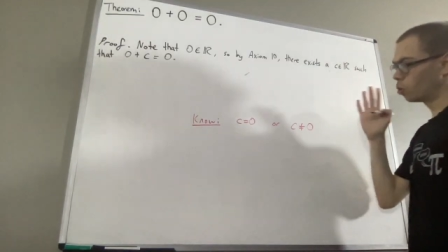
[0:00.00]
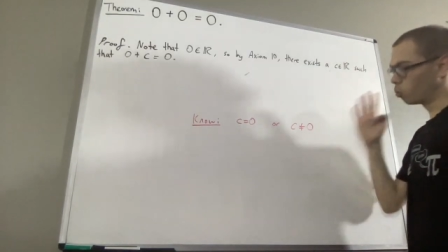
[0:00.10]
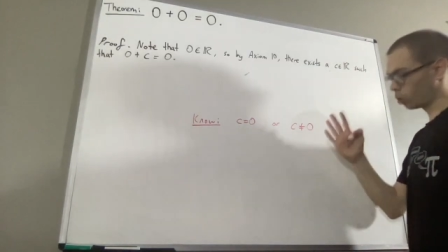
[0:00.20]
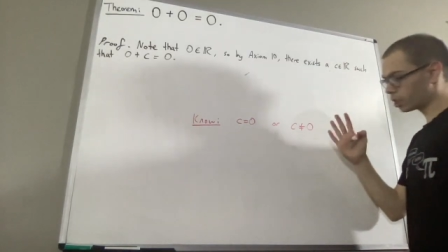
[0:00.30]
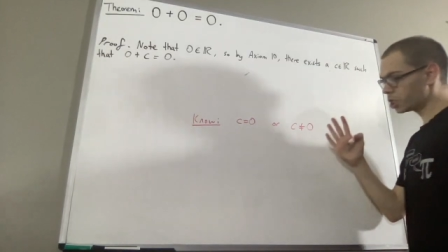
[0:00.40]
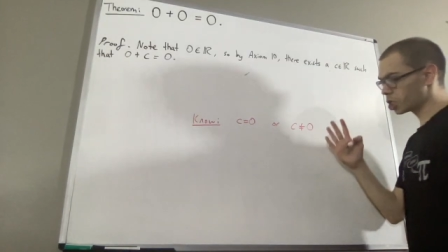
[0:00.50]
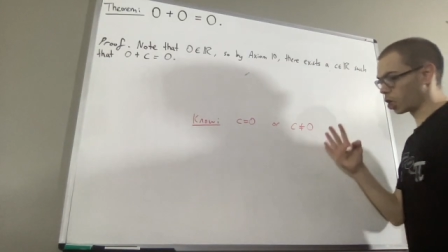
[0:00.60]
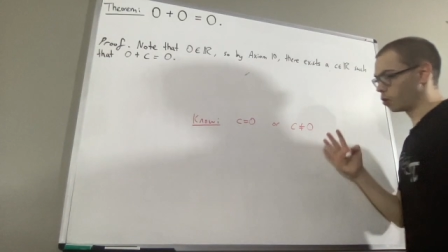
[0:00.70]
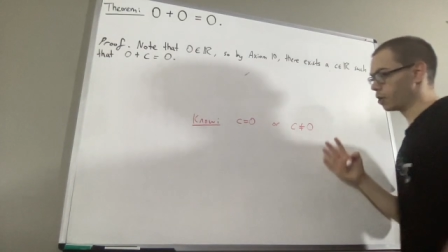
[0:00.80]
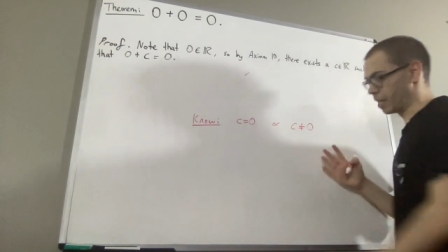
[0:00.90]
We're going to
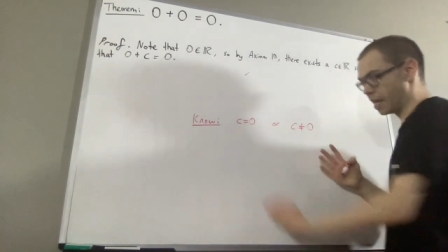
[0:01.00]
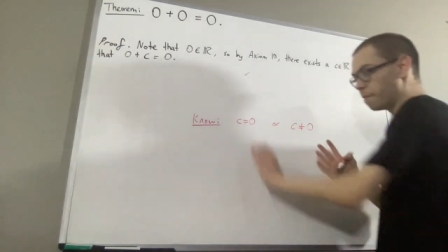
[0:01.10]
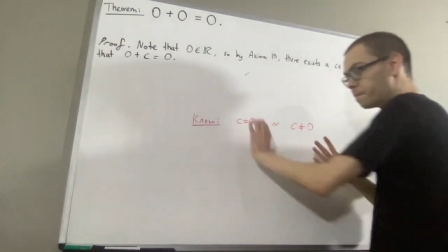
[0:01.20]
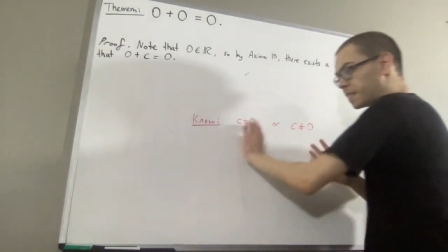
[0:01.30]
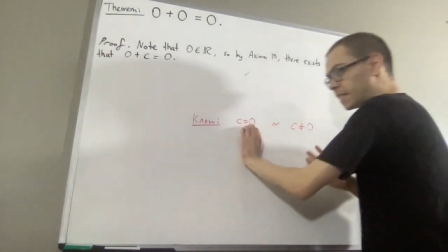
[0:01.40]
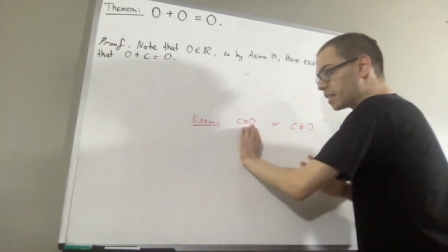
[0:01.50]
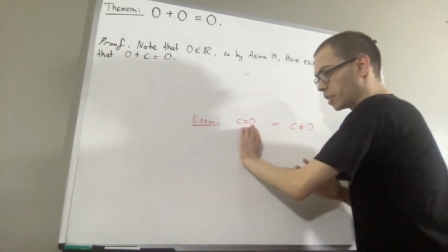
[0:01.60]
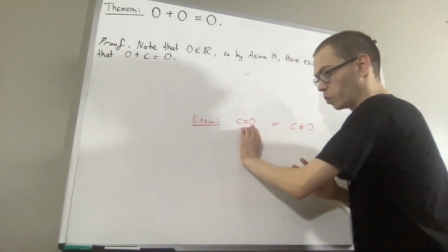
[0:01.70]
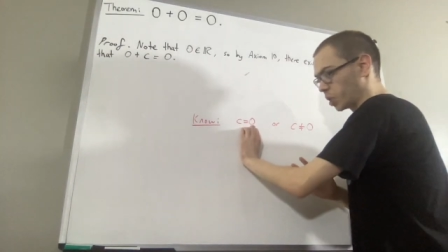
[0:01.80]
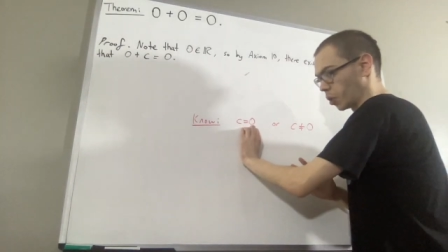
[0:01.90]
show if c is
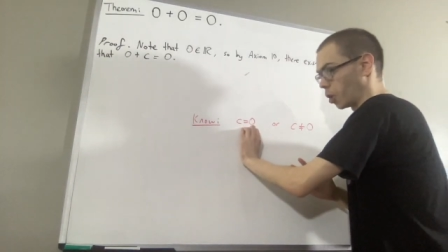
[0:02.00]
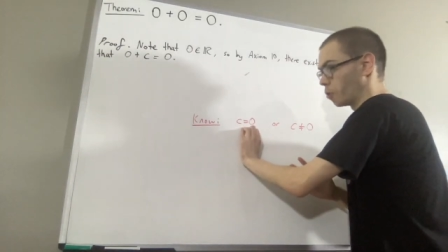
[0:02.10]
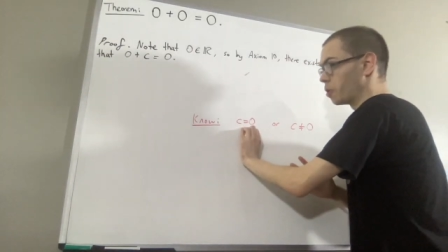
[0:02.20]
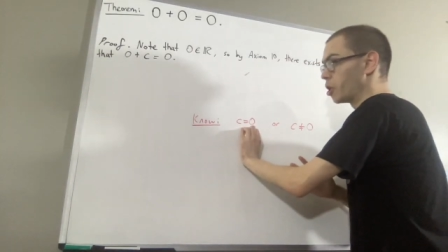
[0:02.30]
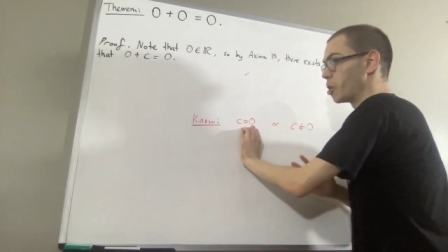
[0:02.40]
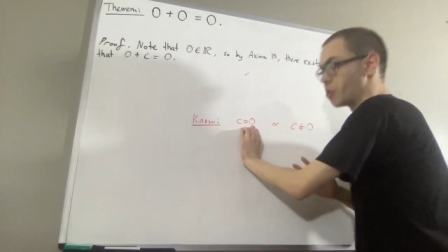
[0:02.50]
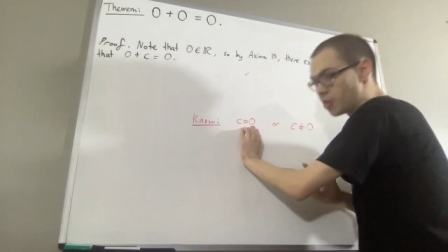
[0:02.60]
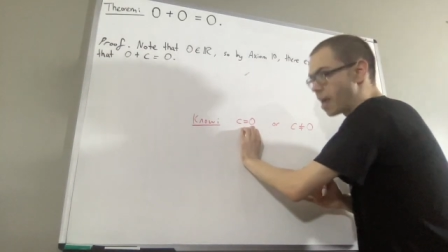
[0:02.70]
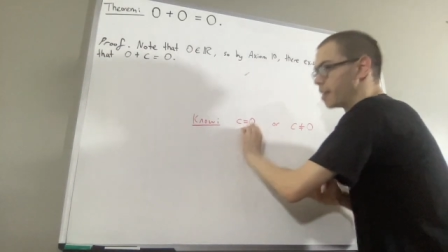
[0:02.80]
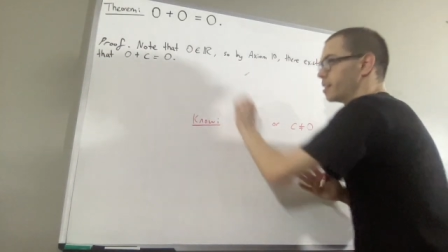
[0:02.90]
equal to 0,
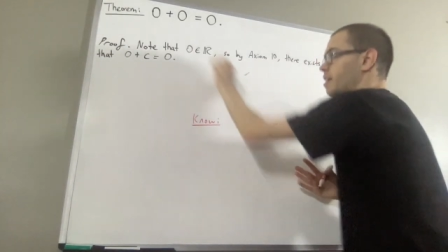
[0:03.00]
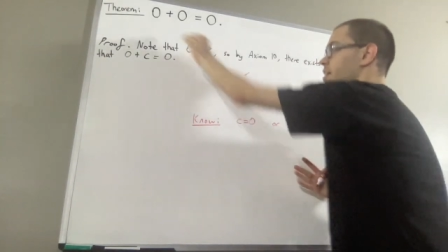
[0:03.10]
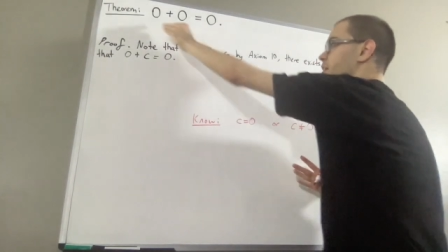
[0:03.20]
then